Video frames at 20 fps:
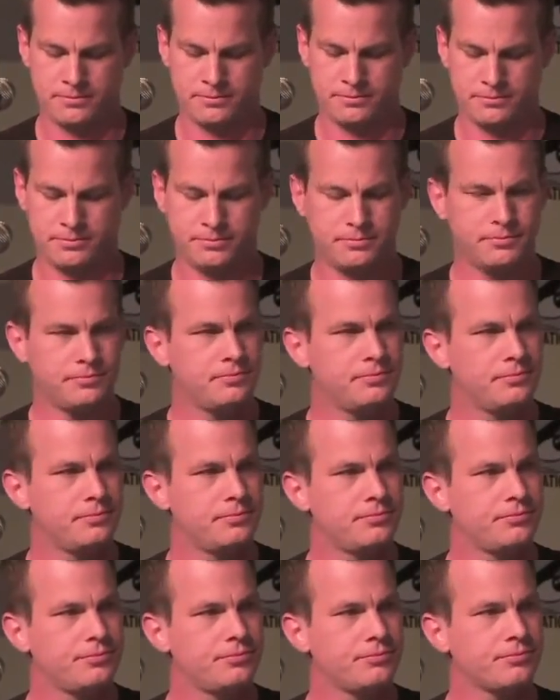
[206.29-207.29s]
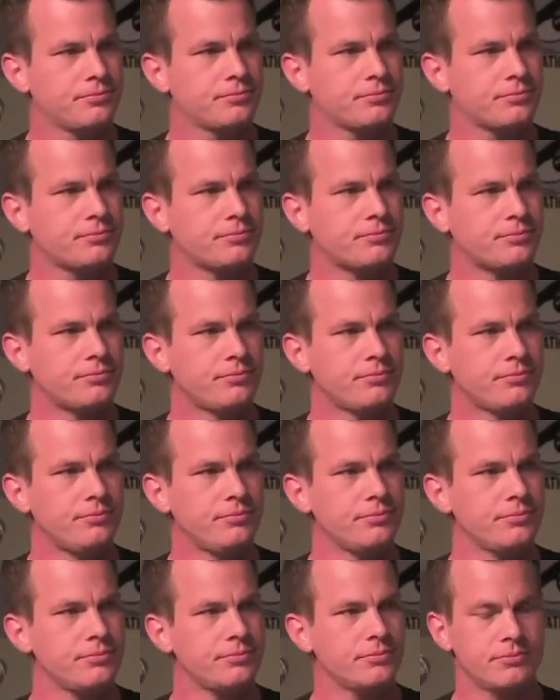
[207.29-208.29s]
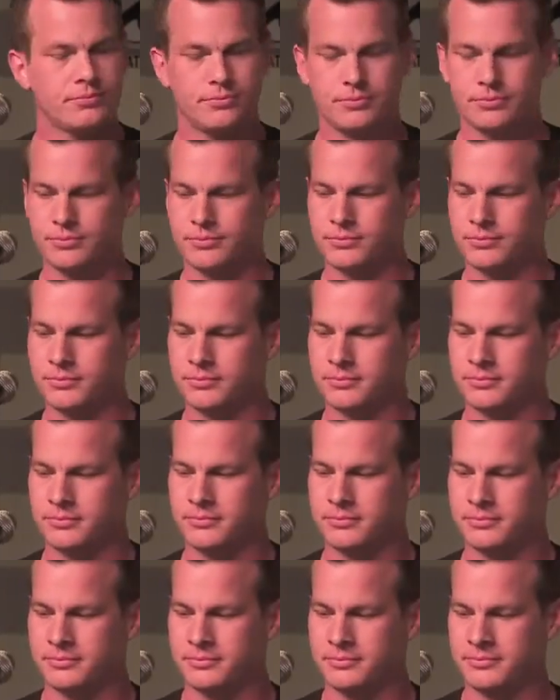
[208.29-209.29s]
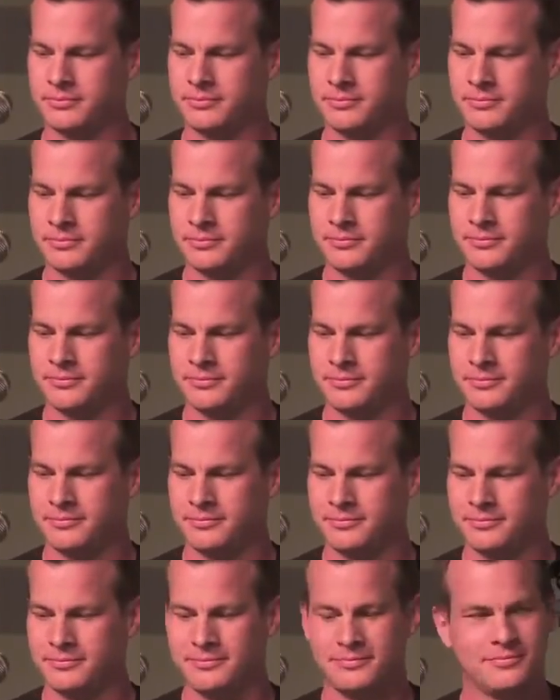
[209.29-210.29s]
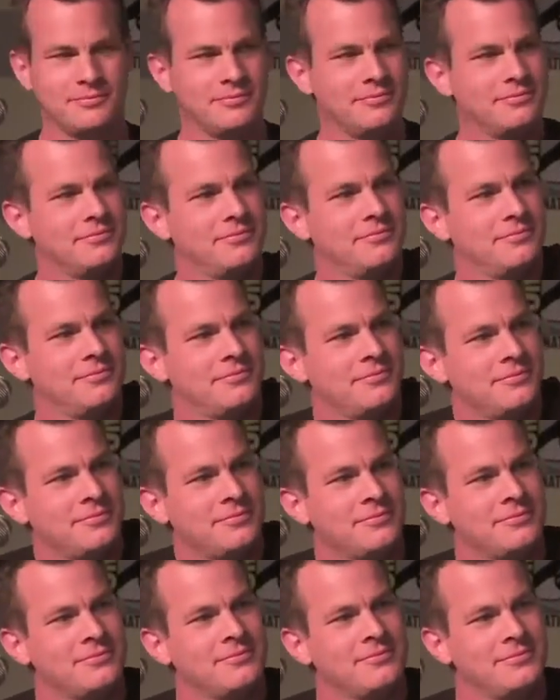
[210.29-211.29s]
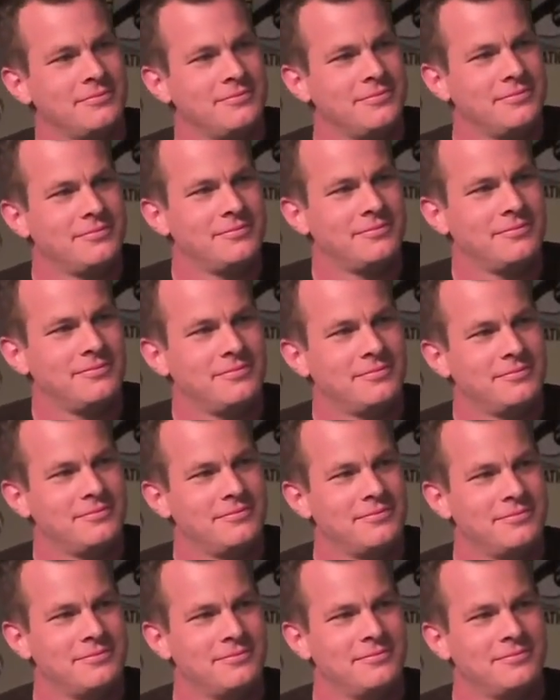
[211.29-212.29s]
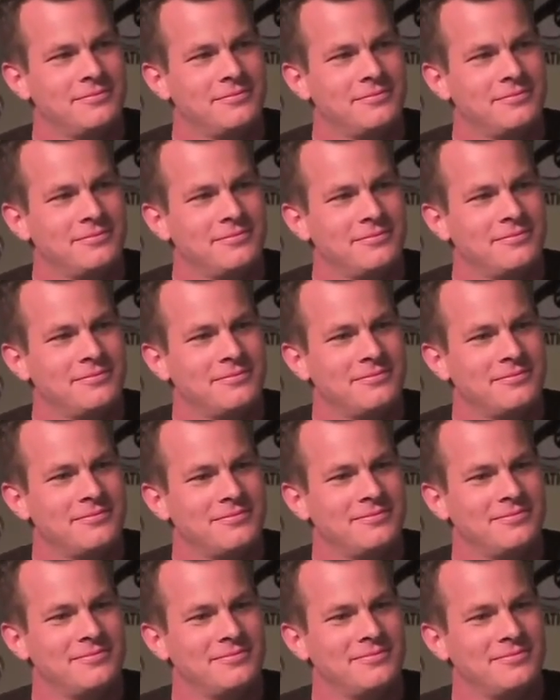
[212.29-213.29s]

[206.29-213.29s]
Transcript: (not speaking)